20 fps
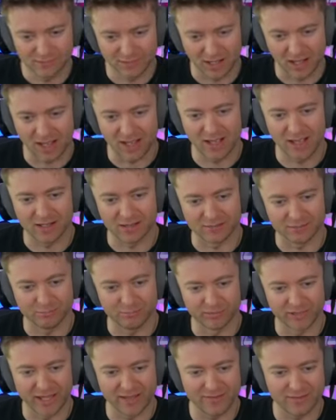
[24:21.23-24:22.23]
Ah,
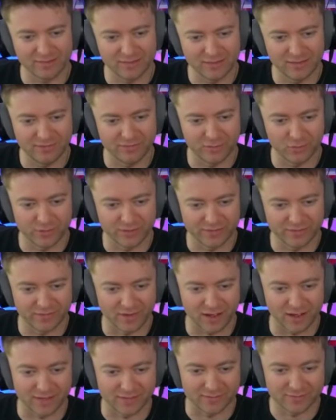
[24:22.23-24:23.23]
bless e4,
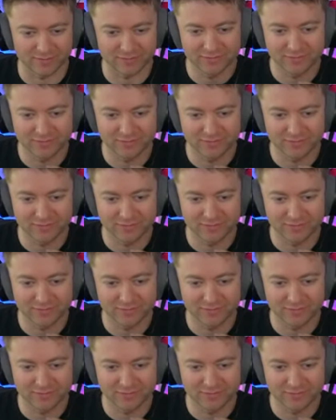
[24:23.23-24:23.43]
e5.